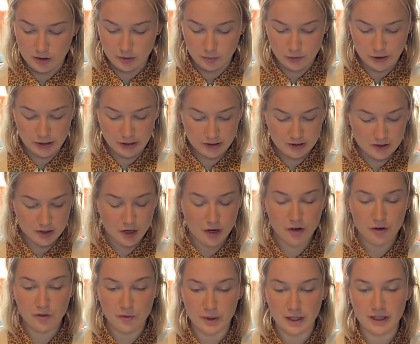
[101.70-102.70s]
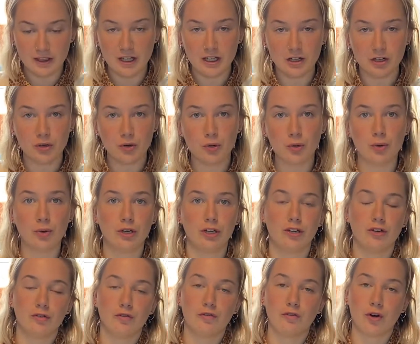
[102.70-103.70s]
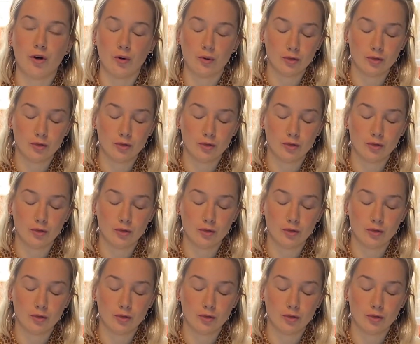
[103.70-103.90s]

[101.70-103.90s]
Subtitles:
going to start off with an accordion fold,